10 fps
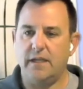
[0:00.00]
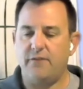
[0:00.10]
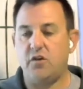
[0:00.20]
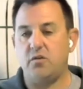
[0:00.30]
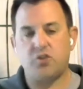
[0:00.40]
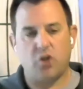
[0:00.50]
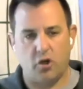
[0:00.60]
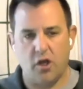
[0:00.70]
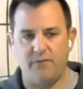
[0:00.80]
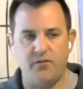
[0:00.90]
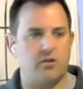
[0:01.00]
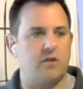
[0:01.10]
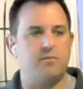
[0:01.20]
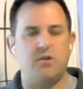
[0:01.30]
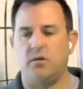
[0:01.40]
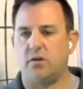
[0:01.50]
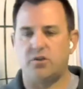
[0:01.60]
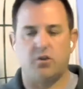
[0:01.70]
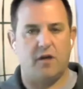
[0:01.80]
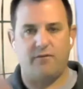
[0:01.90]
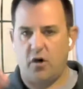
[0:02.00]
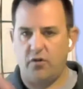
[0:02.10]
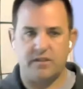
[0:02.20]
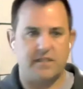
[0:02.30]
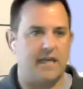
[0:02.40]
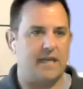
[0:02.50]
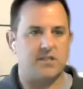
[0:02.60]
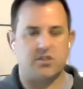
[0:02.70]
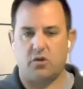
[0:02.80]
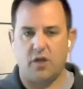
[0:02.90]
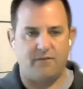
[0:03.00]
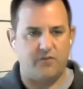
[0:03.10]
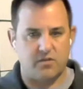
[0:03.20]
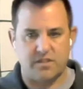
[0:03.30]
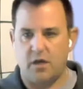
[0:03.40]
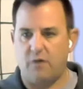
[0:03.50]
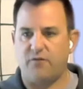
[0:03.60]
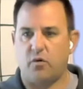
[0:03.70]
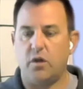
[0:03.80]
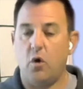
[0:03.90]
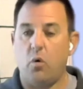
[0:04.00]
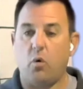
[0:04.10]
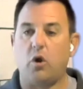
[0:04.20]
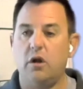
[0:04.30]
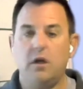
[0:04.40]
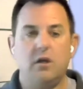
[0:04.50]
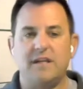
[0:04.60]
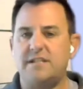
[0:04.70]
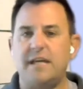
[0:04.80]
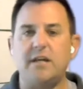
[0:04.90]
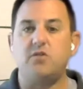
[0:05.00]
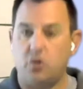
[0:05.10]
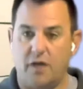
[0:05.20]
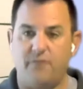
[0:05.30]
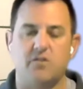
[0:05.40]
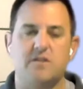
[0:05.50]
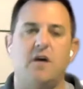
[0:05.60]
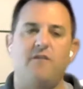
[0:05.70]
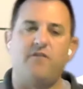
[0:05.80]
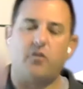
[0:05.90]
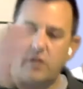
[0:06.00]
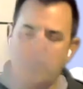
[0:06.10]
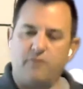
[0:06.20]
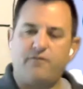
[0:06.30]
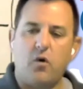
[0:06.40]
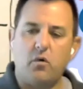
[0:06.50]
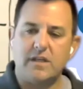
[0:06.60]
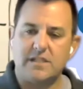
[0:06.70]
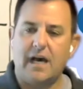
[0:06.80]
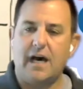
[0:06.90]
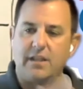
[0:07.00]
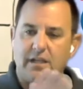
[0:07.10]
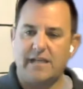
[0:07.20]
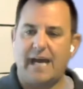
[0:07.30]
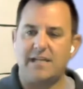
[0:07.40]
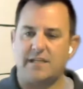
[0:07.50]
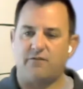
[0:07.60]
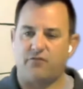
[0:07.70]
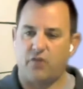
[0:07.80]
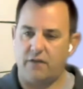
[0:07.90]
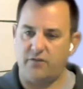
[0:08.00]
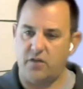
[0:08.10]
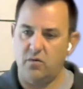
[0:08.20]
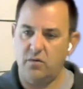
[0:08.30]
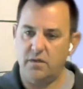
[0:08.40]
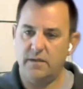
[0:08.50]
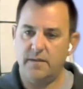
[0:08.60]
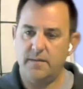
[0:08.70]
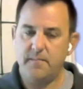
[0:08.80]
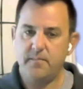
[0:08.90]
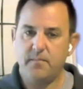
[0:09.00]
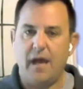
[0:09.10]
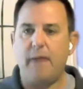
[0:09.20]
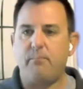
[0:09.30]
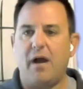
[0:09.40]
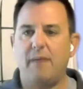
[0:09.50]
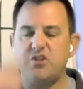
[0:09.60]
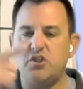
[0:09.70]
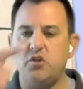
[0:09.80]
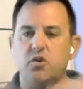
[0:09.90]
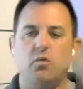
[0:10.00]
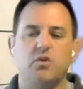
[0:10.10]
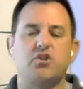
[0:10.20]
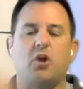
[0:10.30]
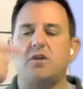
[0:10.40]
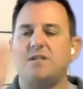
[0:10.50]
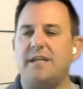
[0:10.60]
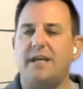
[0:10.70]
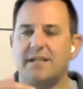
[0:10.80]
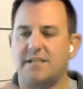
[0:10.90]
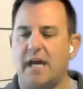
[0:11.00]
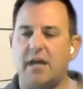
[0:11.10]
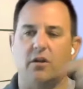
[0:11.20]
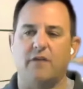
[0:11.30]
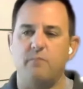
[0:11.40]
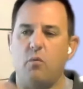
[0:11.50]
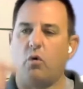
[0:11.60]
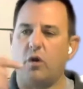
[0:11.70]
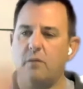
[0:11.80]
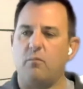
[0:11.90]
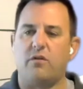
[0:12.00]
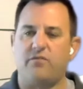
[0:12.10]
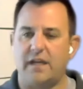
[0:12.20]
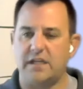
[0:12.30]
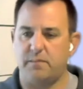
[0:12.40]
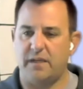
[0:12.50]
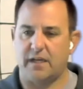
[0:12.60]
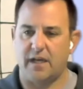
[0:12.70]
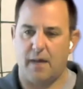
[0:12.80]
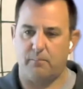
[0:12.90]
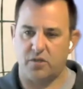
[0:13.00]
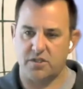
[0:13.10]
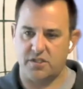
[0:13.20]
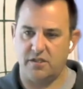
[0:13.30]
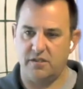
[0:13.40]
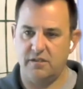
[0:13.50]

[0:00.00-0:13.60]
And if you turn off your computer, turn off all the dings, turn off your cell phone, or let's say you turn off your cell phone and you focus on the task in front of you, I promise you, you will start seeing a cycle of more and more things being accomplished.